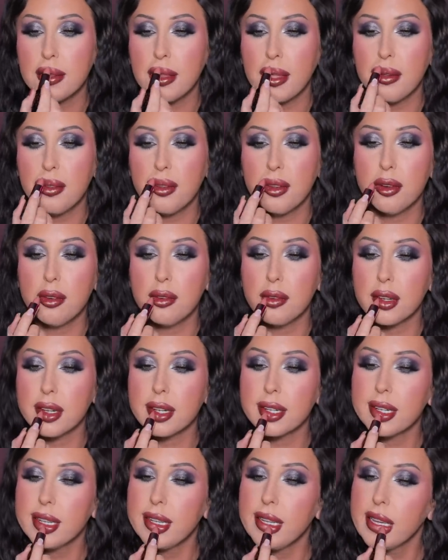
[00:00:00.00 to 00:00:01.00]
They feel
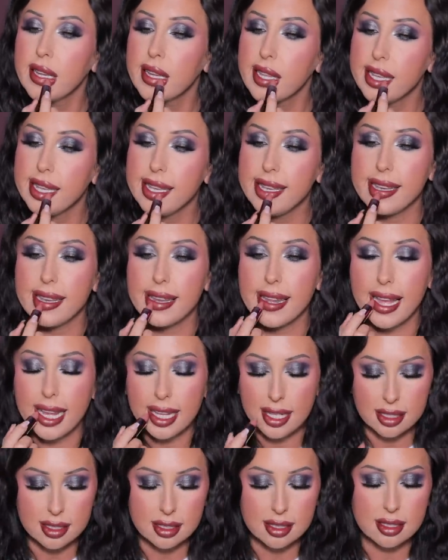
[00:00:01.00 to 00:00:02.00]
very
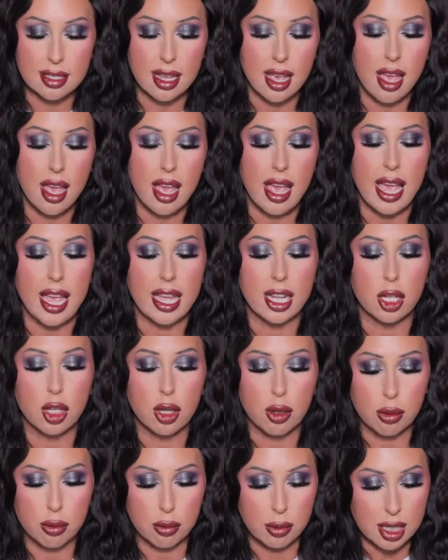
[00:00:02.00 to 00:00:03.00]
nice and
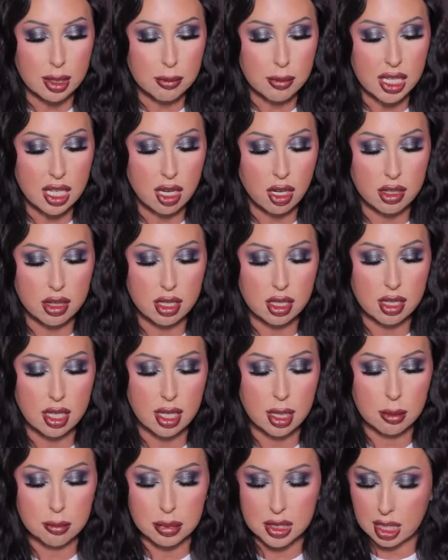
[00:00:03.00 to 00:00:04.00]
creamy on the
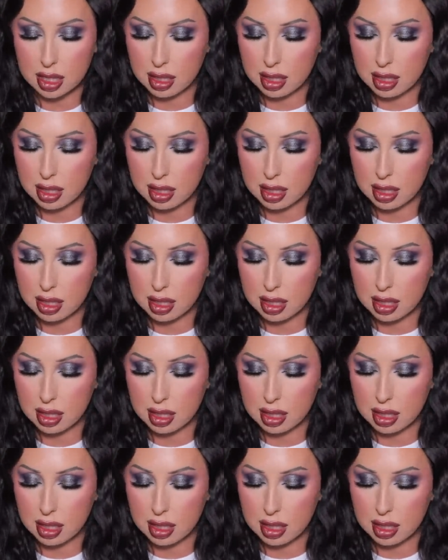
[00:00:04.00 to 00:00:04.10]
lips.